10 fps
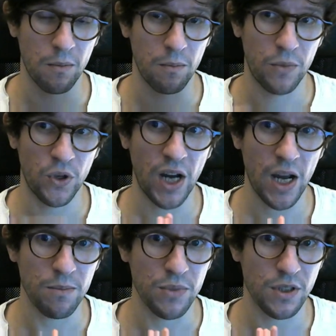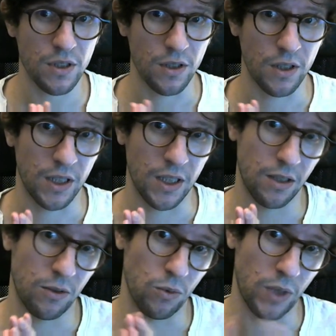Perhaps
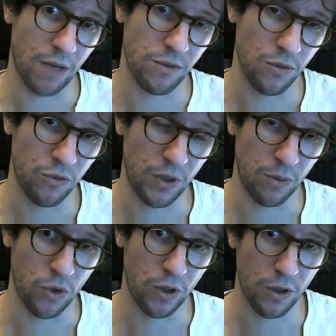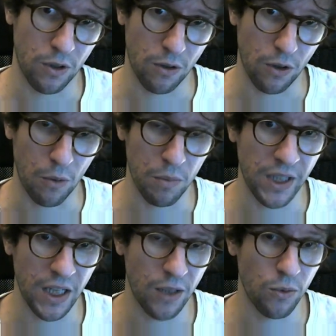we have something more
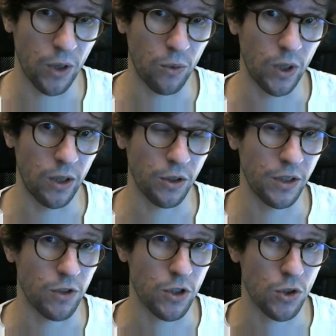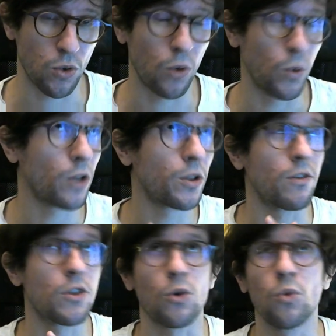complicated where we're not even sure
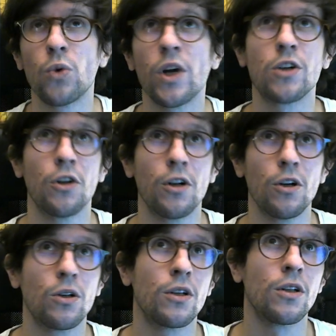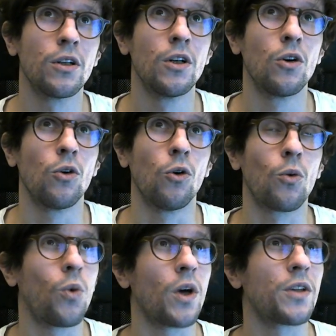where to look or
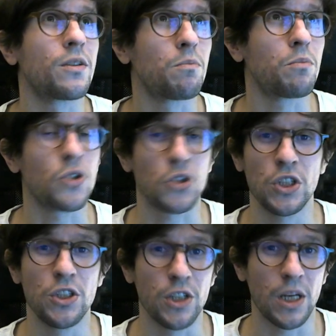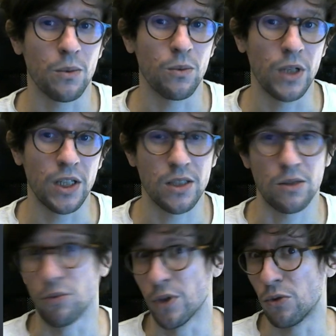what procedure name it is
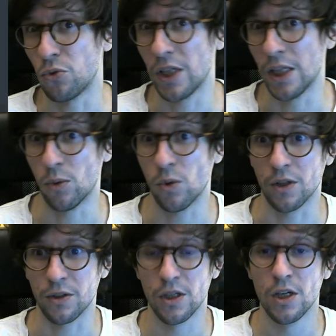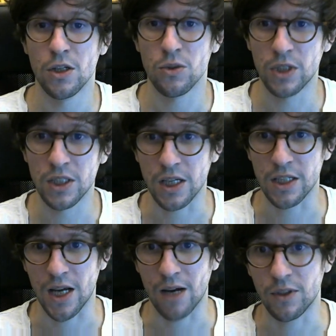we really want. So in this case,
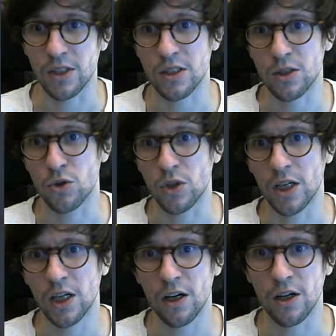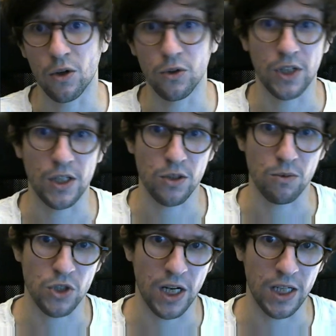I have this string here and it contains some
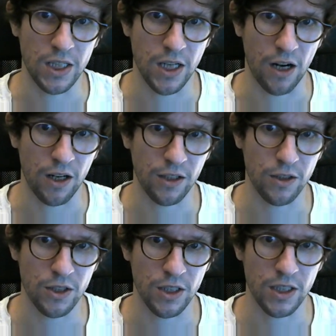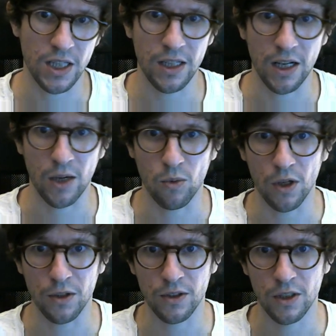Chinese characters. And say that I
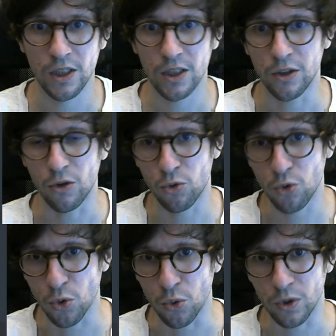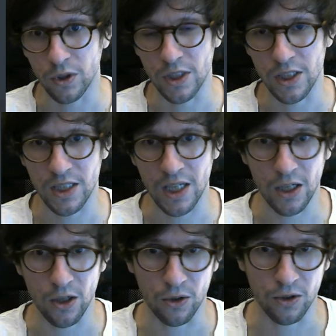want the rune, the
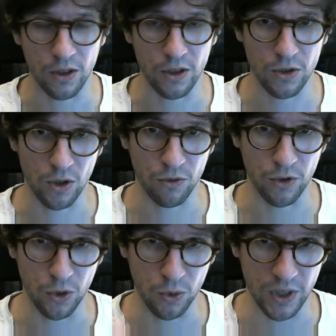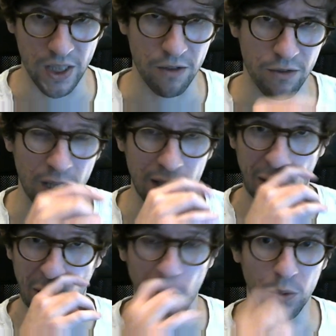second sort of UTF-8
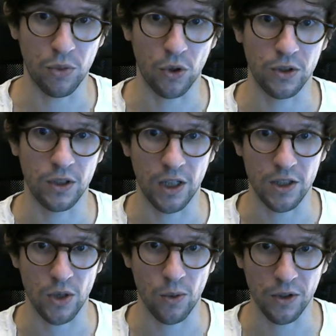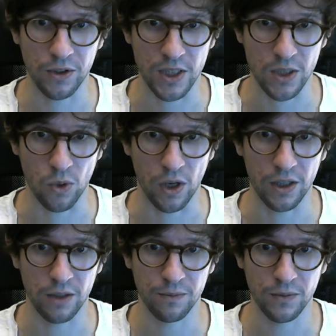code point in here. So I want this one.
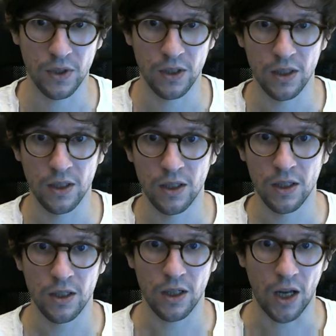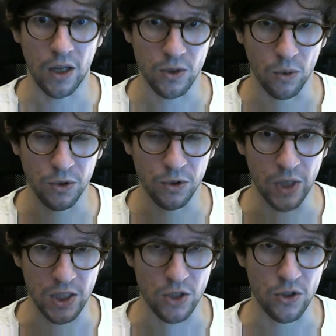So I want to
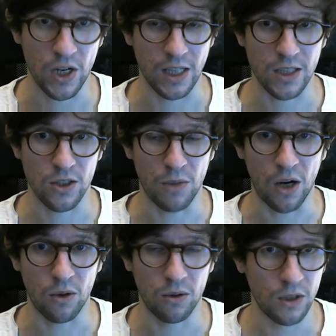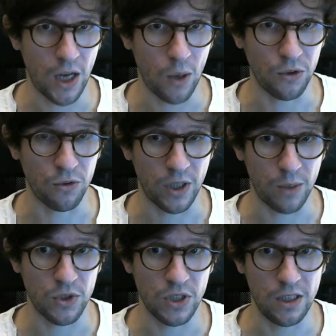extract that somehow. I want to find a
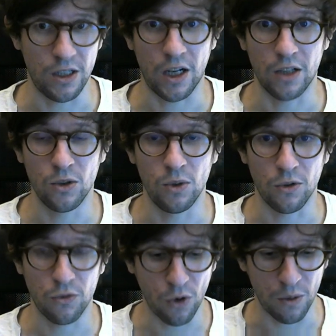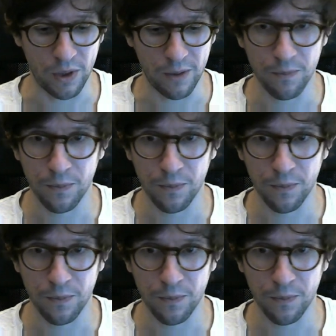procedure that can do that for me.